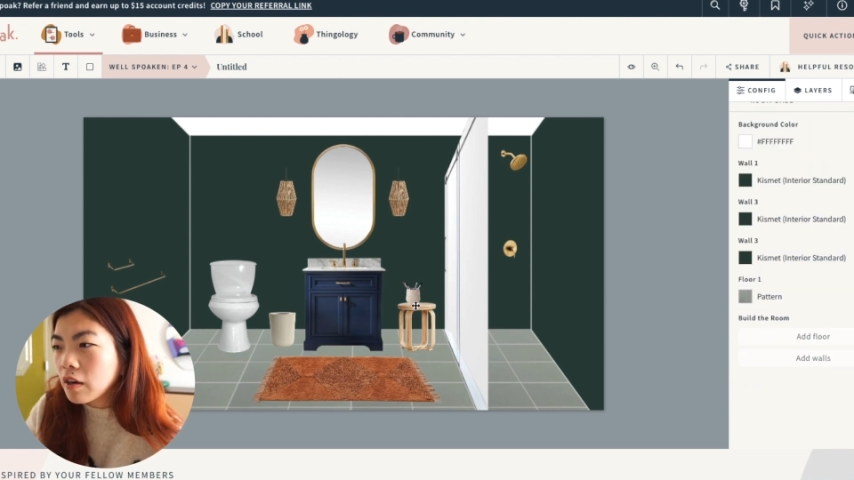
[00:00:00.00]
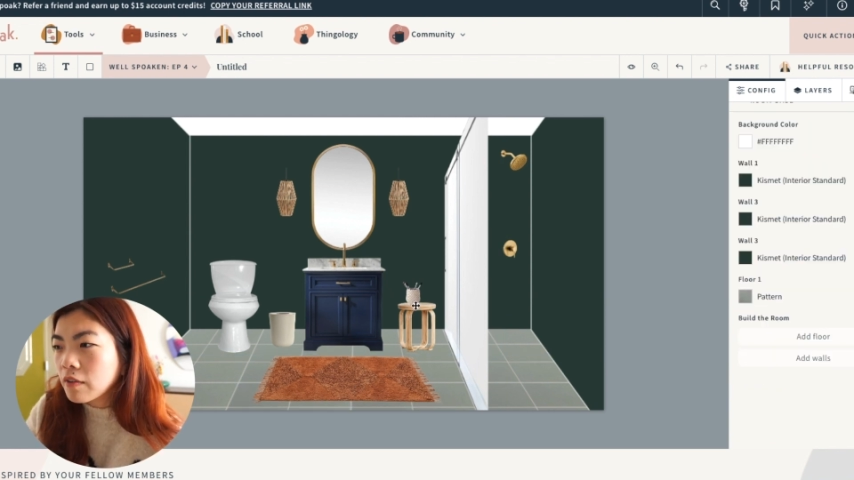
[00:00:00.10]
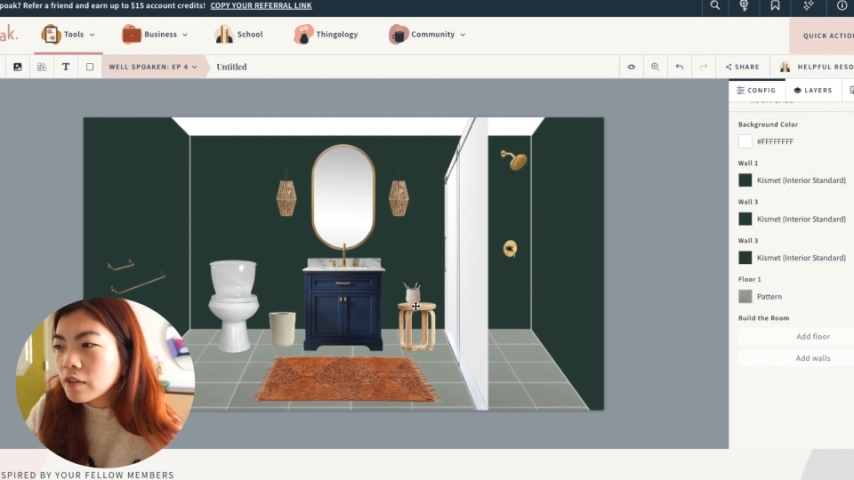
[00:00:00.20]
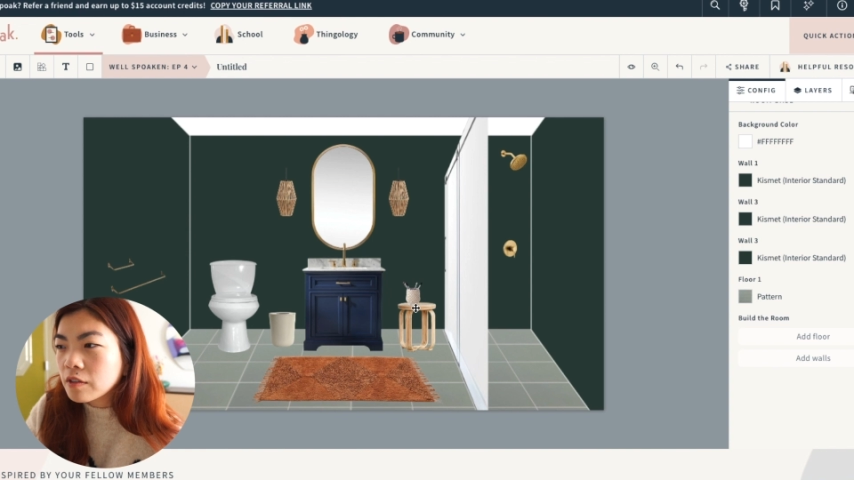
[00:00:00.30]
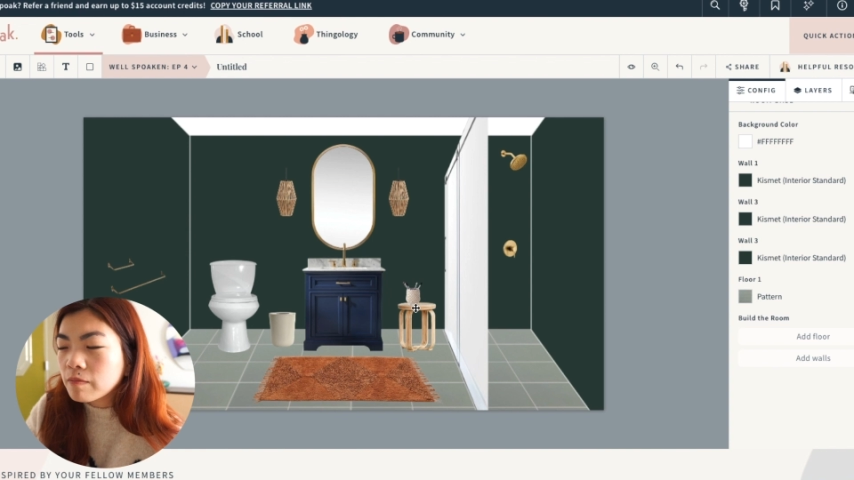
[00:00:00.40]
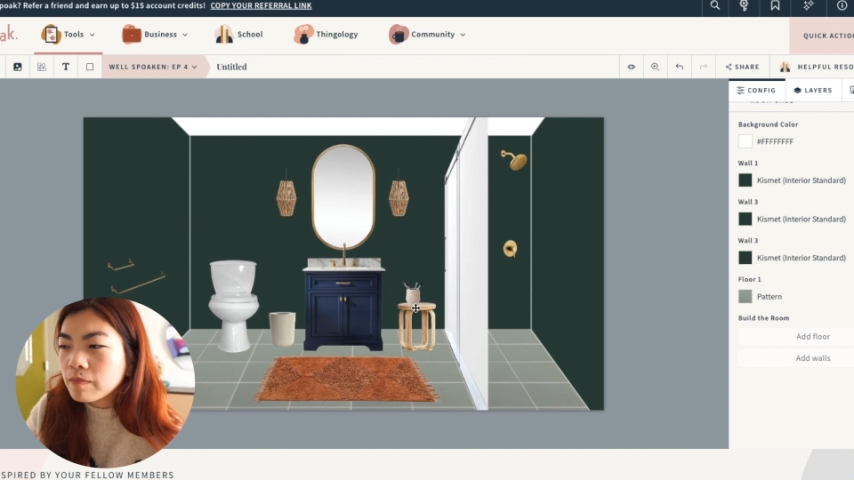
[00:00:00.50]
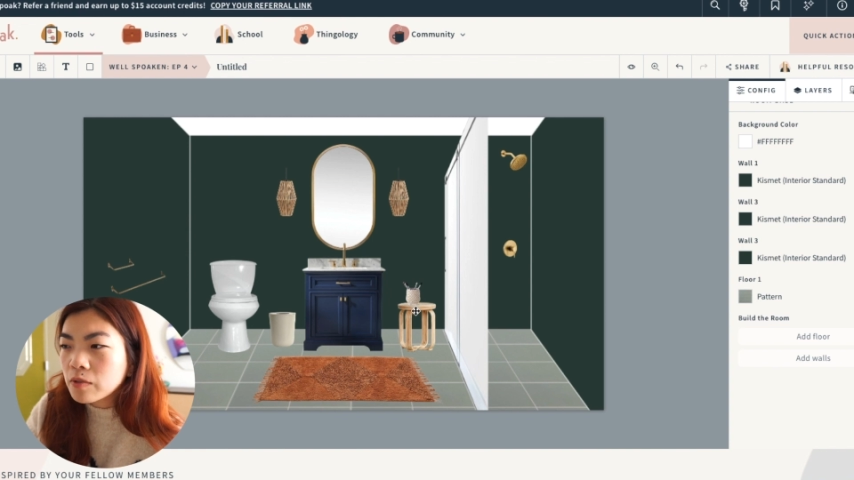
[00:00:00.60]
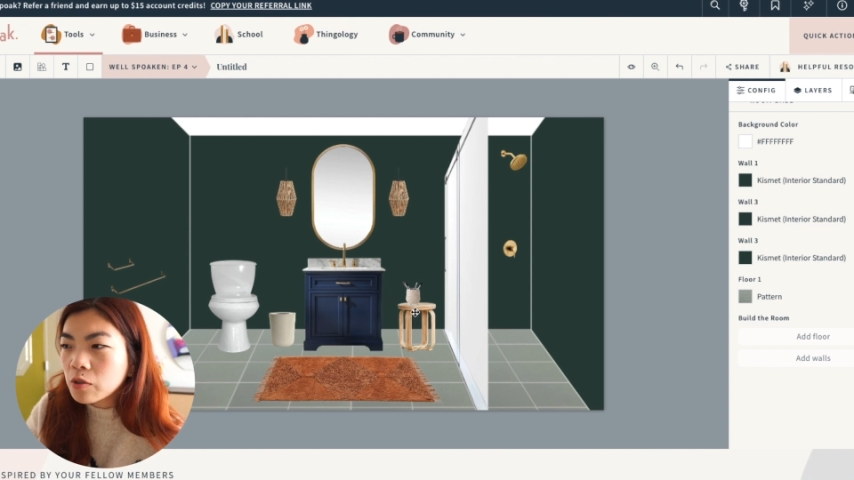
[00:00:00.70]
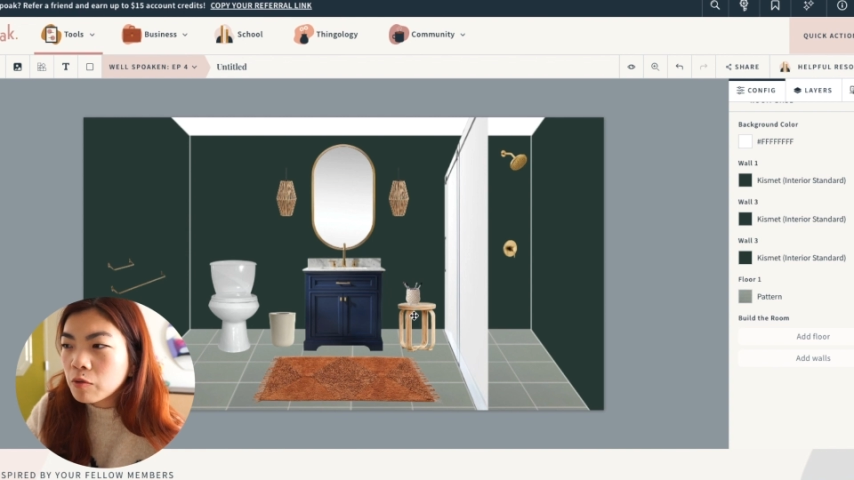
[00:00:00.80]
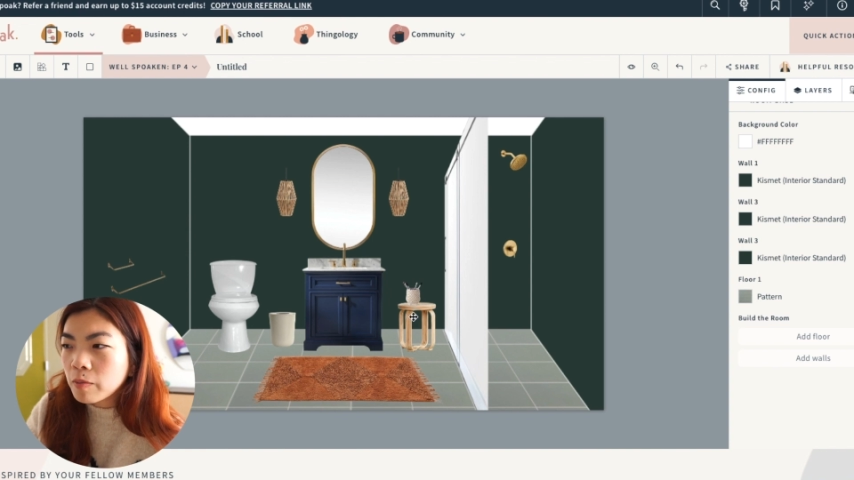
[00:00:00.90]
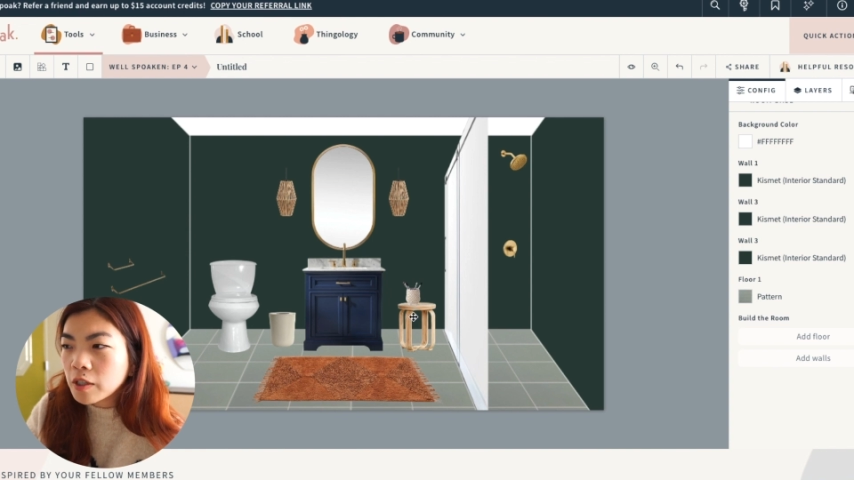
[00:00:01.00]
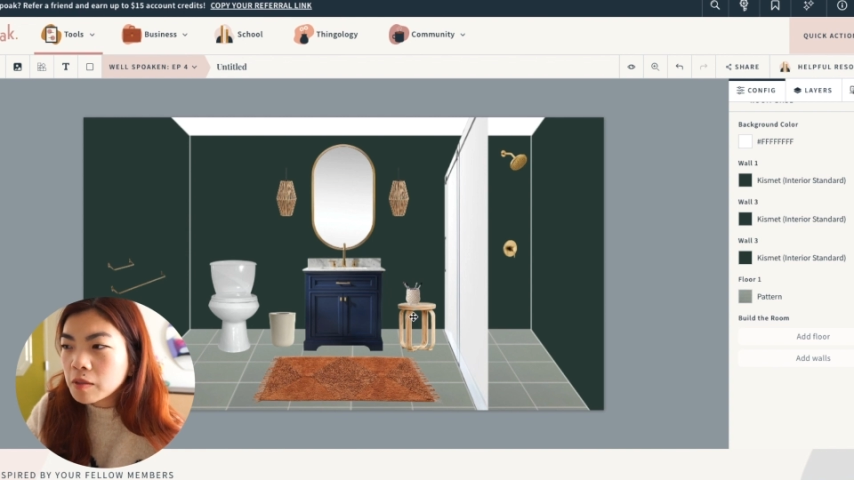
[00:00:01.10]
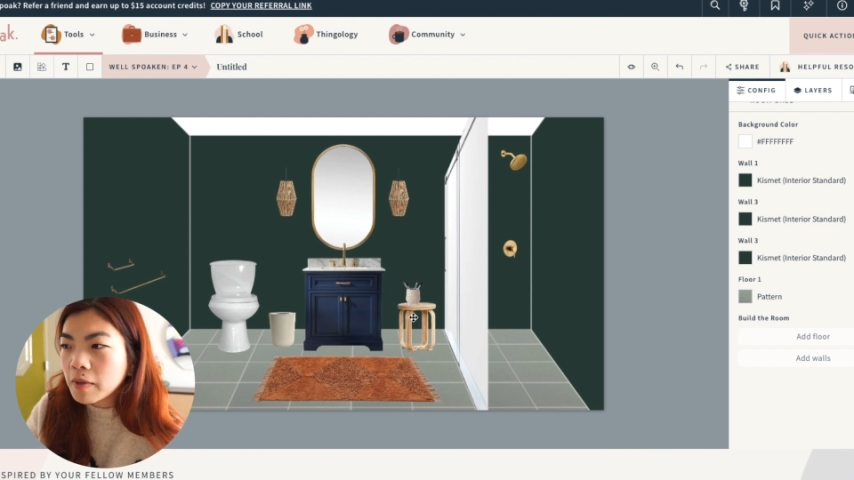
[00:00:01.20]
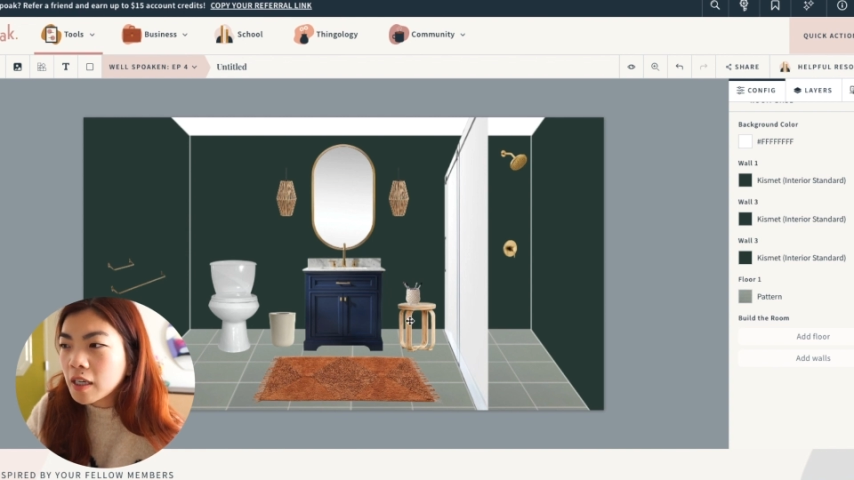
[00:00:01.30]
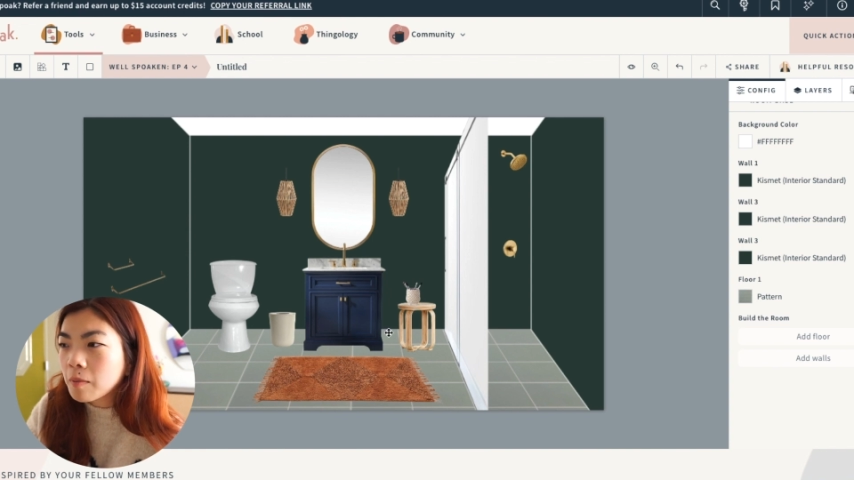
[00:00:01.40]
I have a little
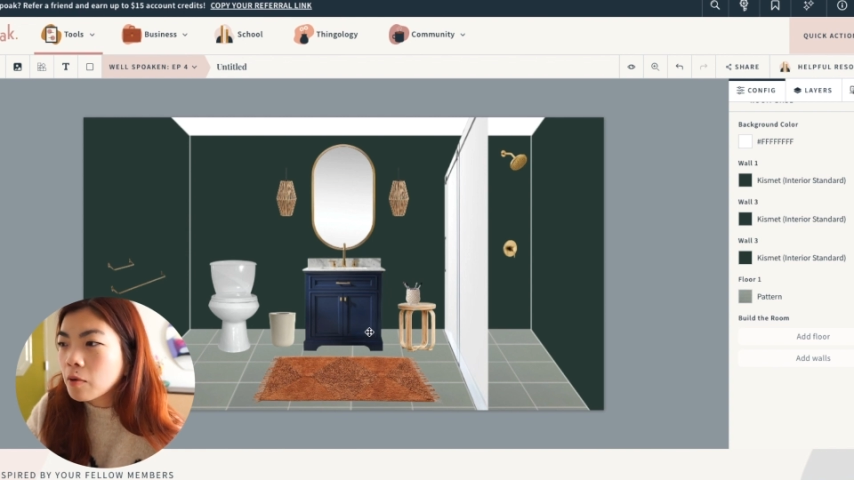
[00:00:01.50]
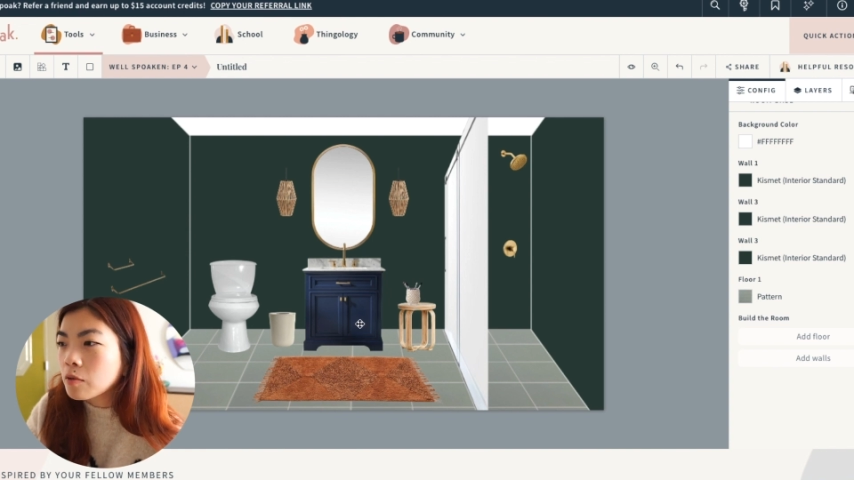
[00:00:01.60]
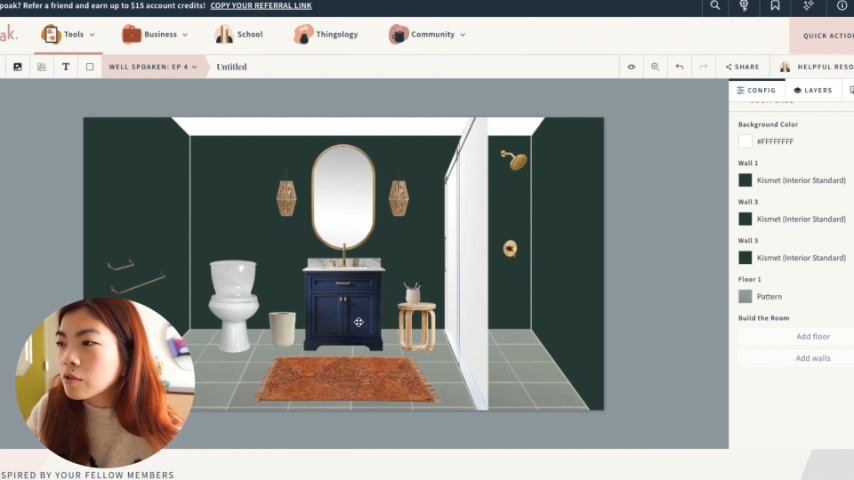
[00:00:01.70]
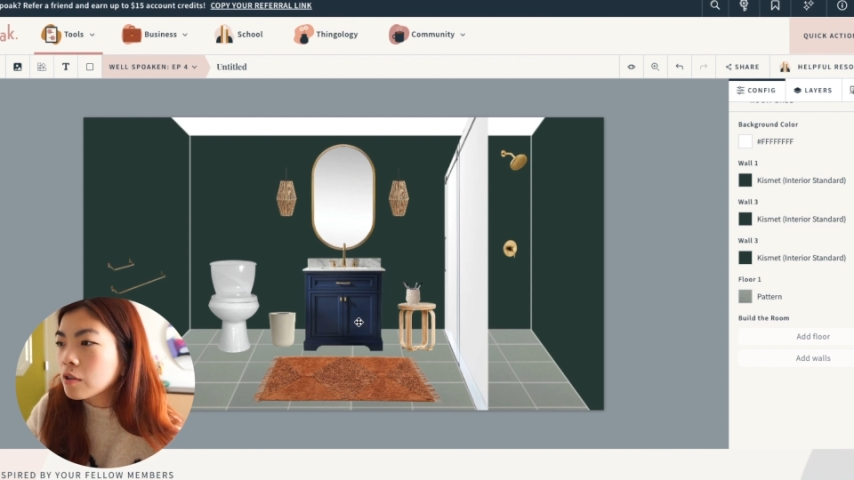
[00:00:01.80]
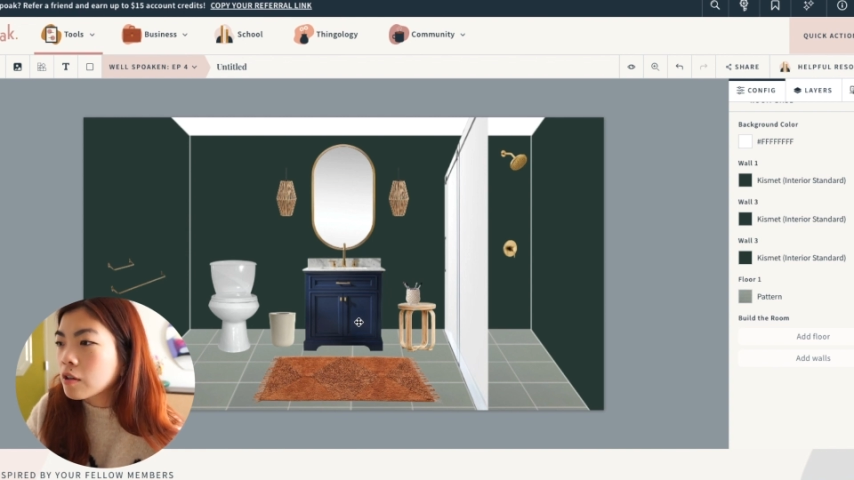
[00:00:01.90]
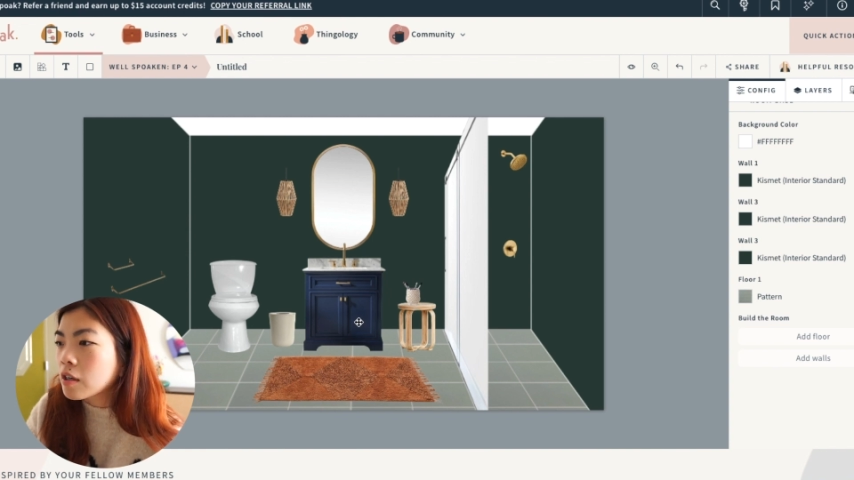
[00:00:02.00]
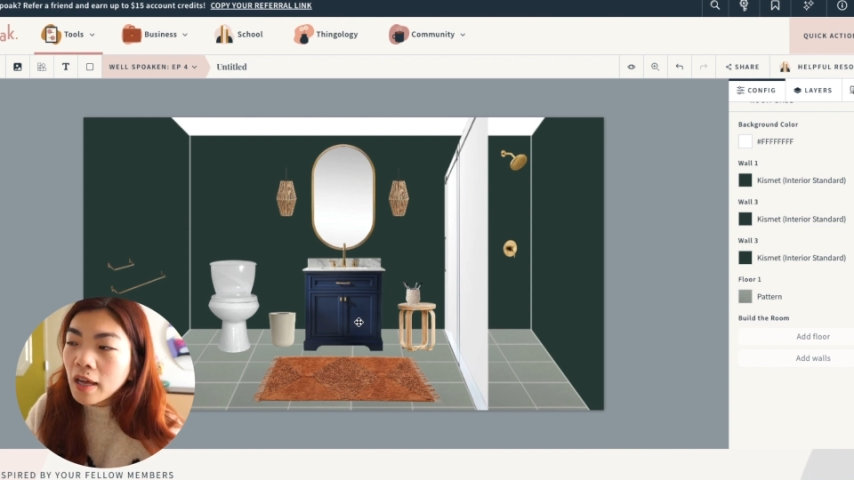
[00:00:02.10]
toothbrush makeup holder.